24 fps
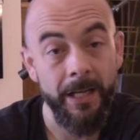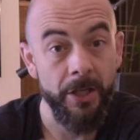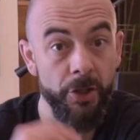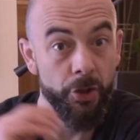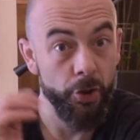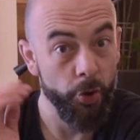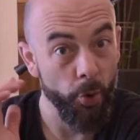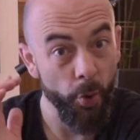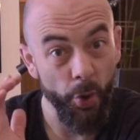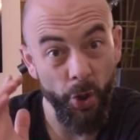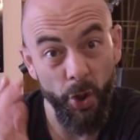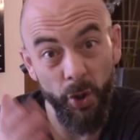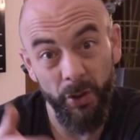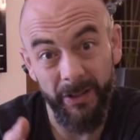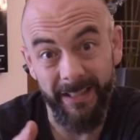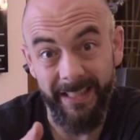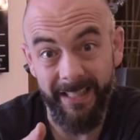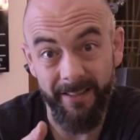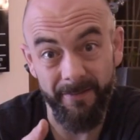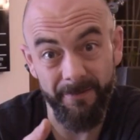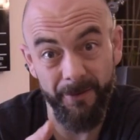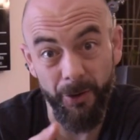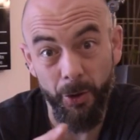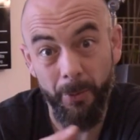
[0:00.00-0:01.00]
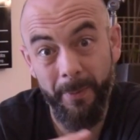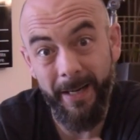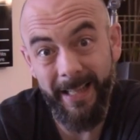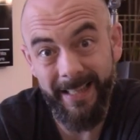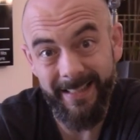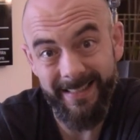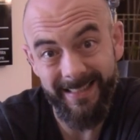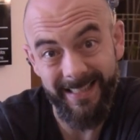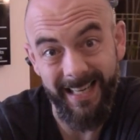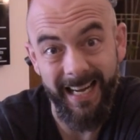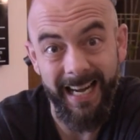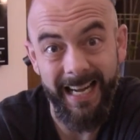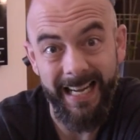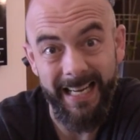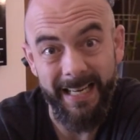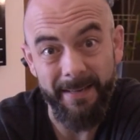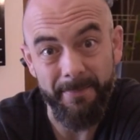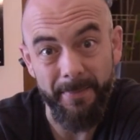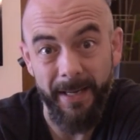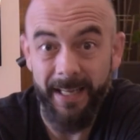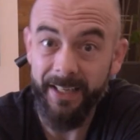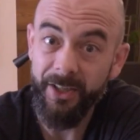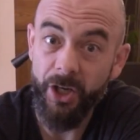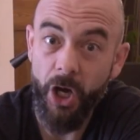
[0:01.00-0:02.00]
So in only a few minutes
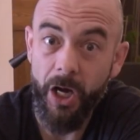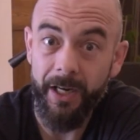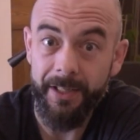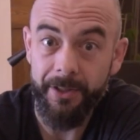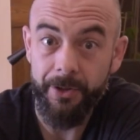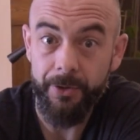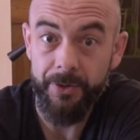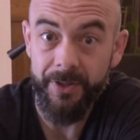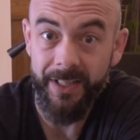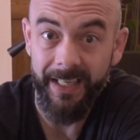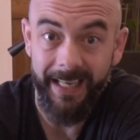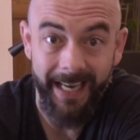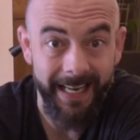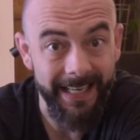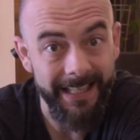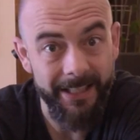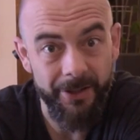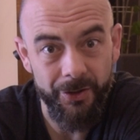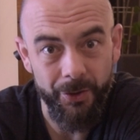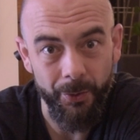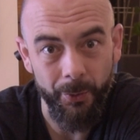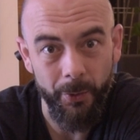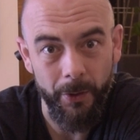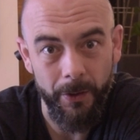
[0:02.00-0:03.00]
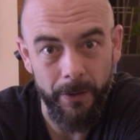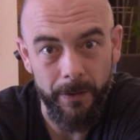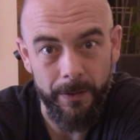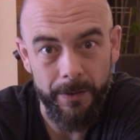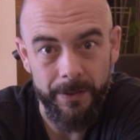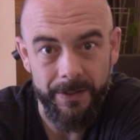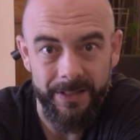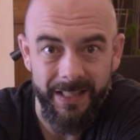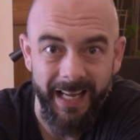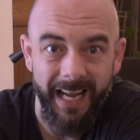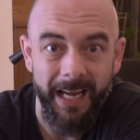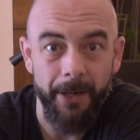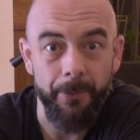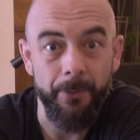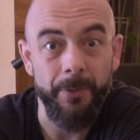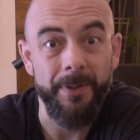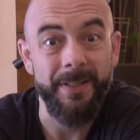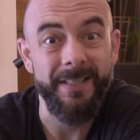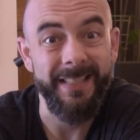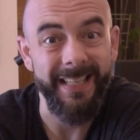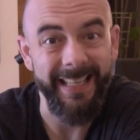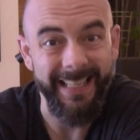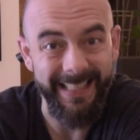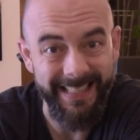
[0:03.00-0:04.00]
time and not using any tools, I
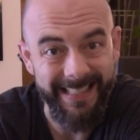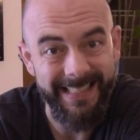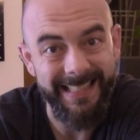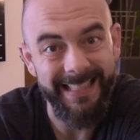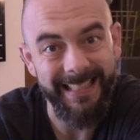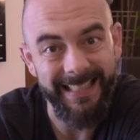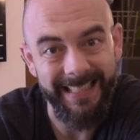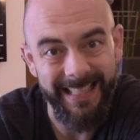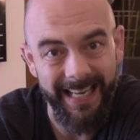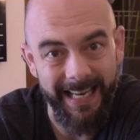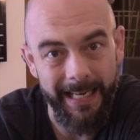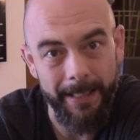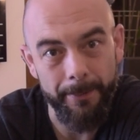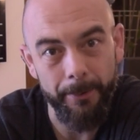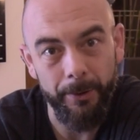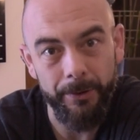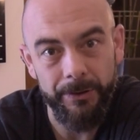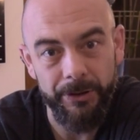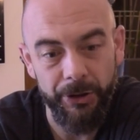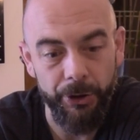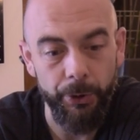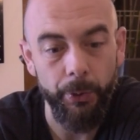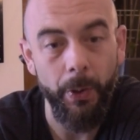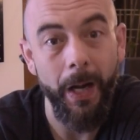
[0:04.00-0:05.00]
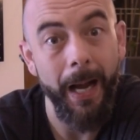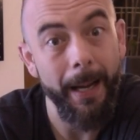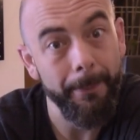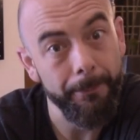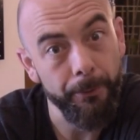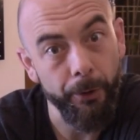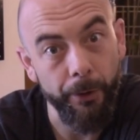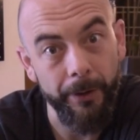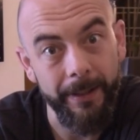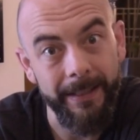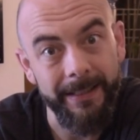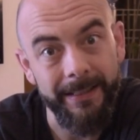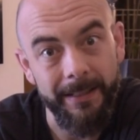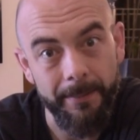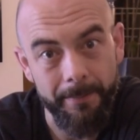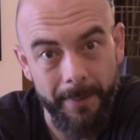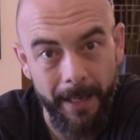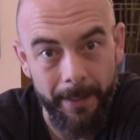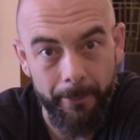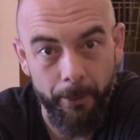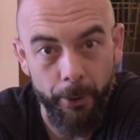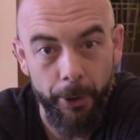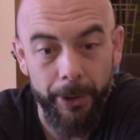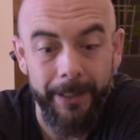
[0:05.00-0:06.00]
was easily able to upgrade the
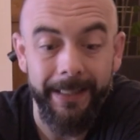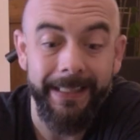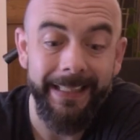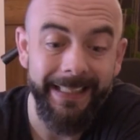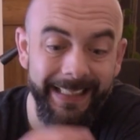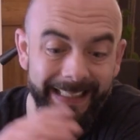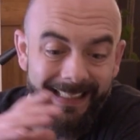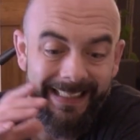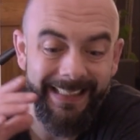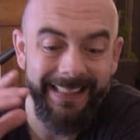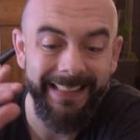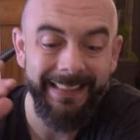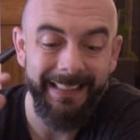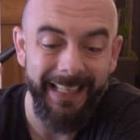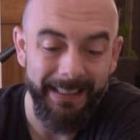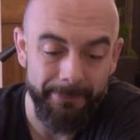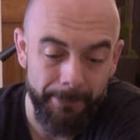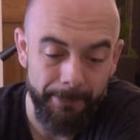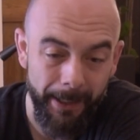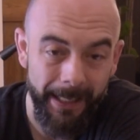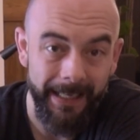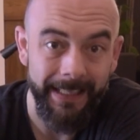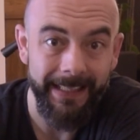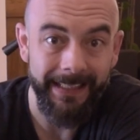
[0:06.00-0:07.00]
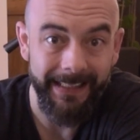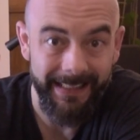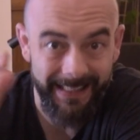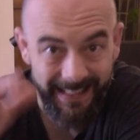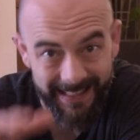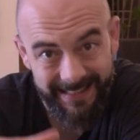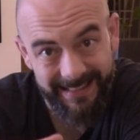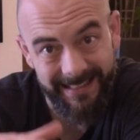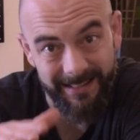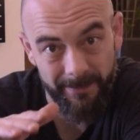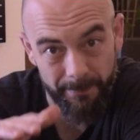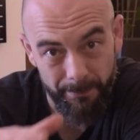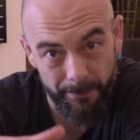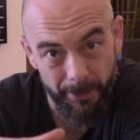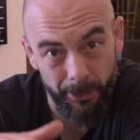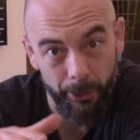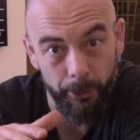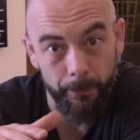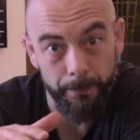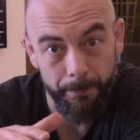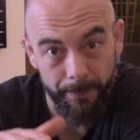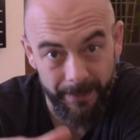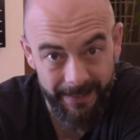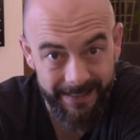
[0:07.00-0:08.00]
memory in my custom
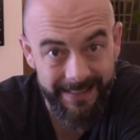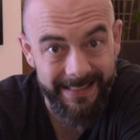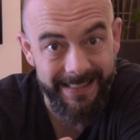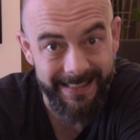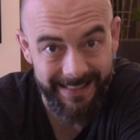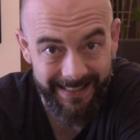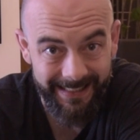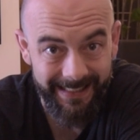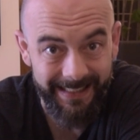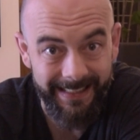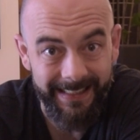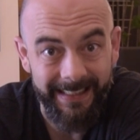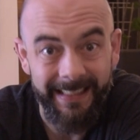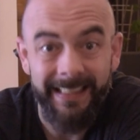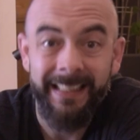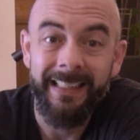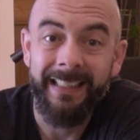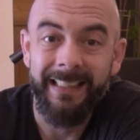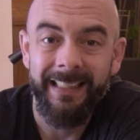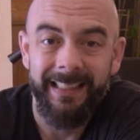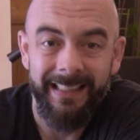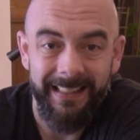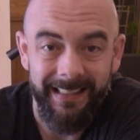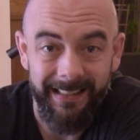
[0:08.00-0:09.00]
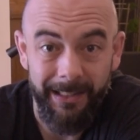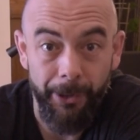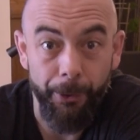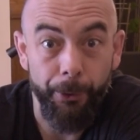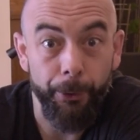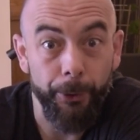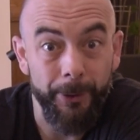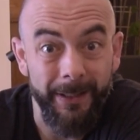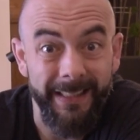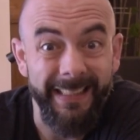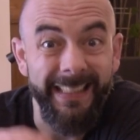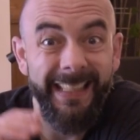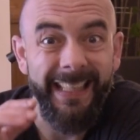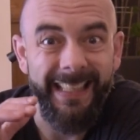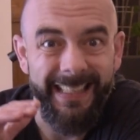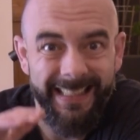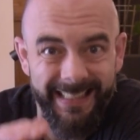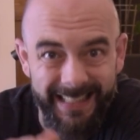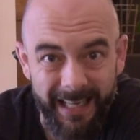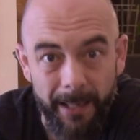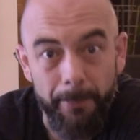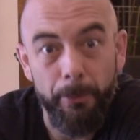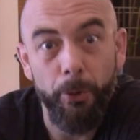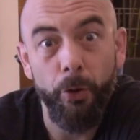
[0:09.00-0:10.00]
built PC, literally
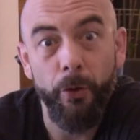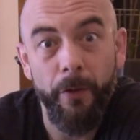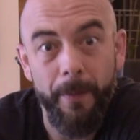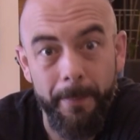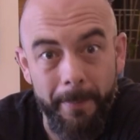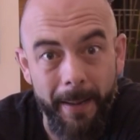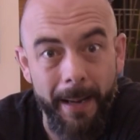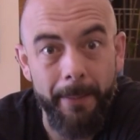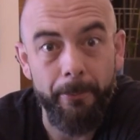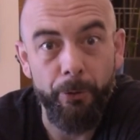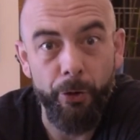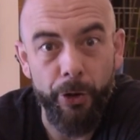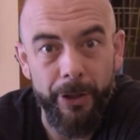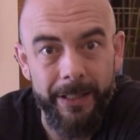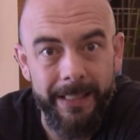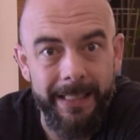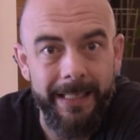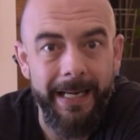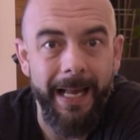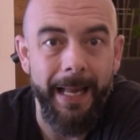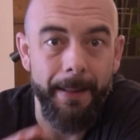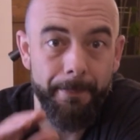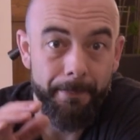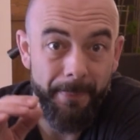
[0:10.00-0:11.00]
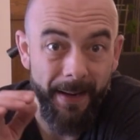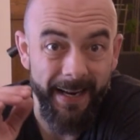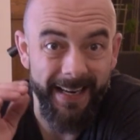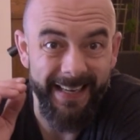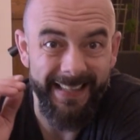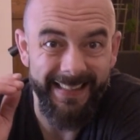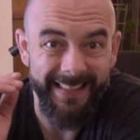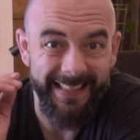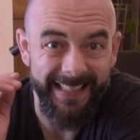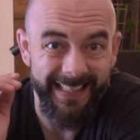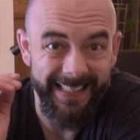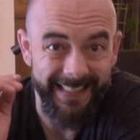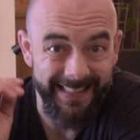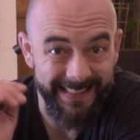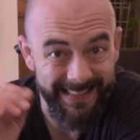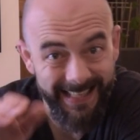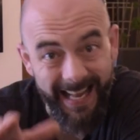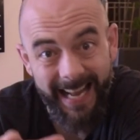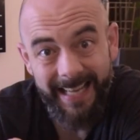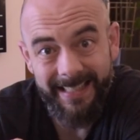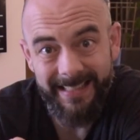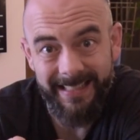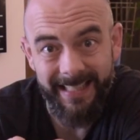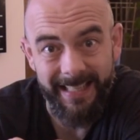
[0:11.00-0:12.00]
double the memory and pay the
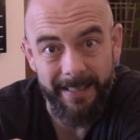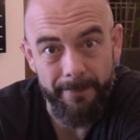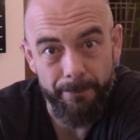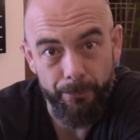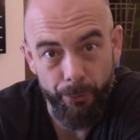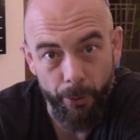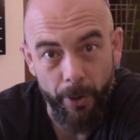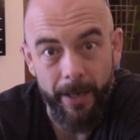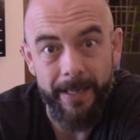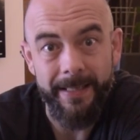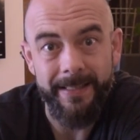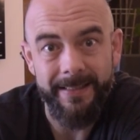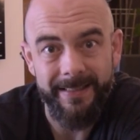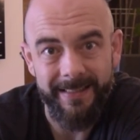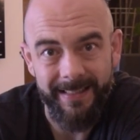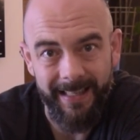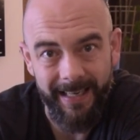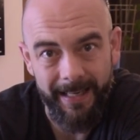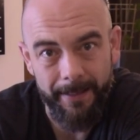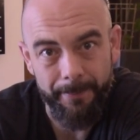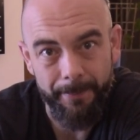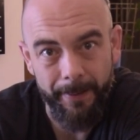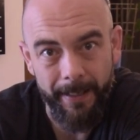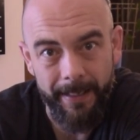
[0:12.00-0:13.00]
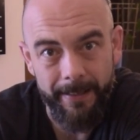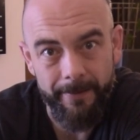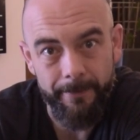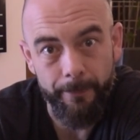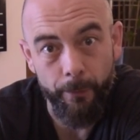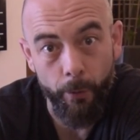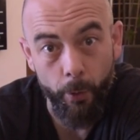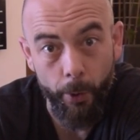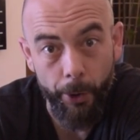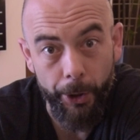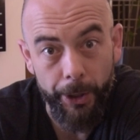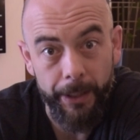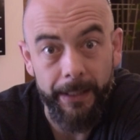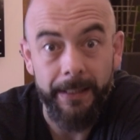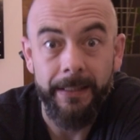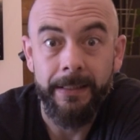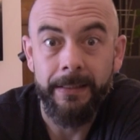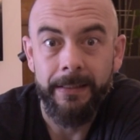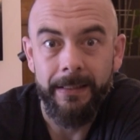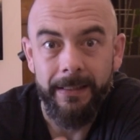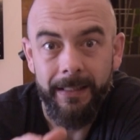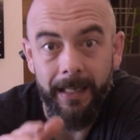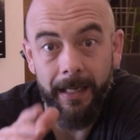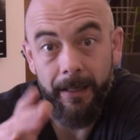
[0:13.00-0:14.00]
exact same price that I paid for it
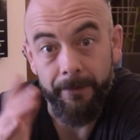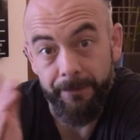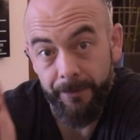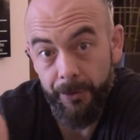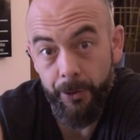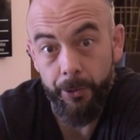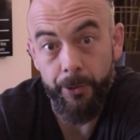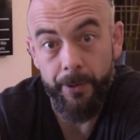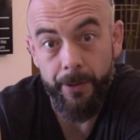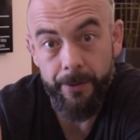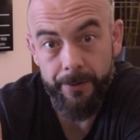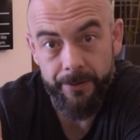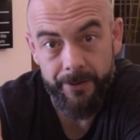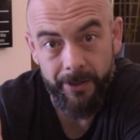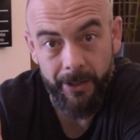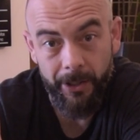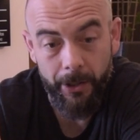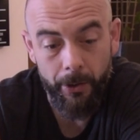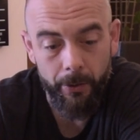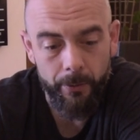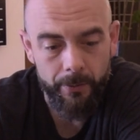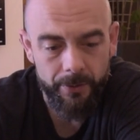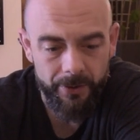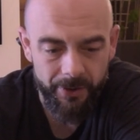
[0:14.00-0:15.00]
a few years ago.